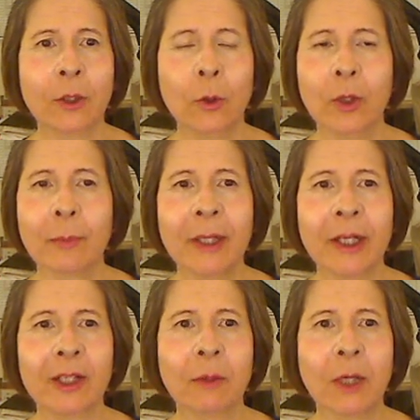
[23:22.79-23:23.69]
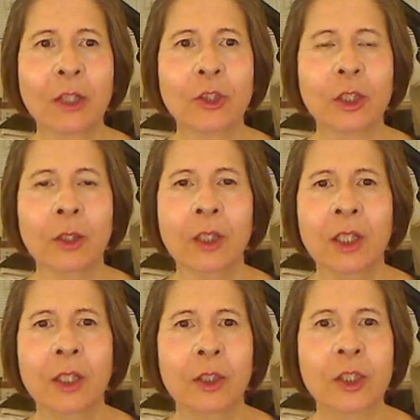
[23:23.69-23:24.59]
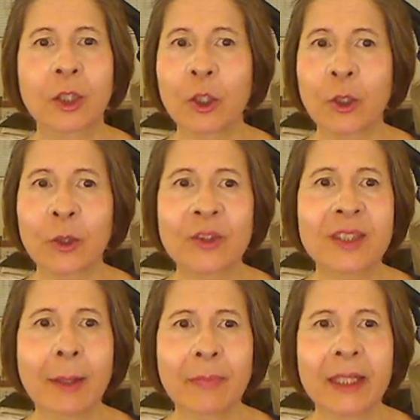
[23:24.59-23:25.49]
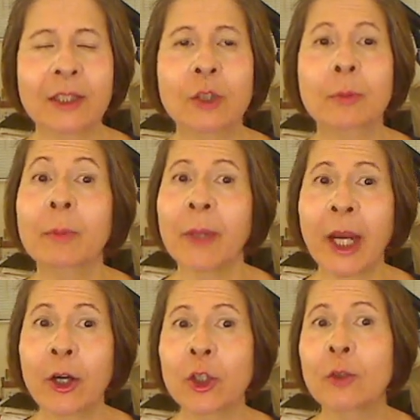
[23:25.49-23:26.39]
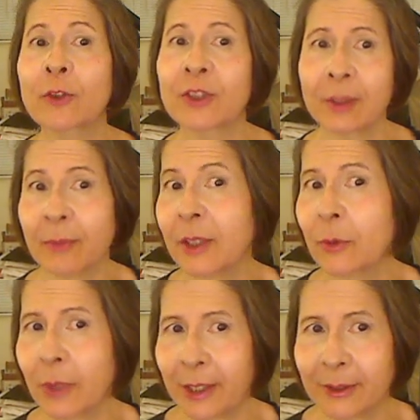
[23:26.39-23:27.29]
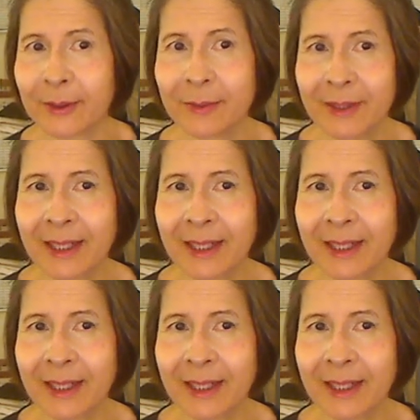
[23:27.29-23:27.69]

The Lord apparently wants you to learn something to prepare you for something greater.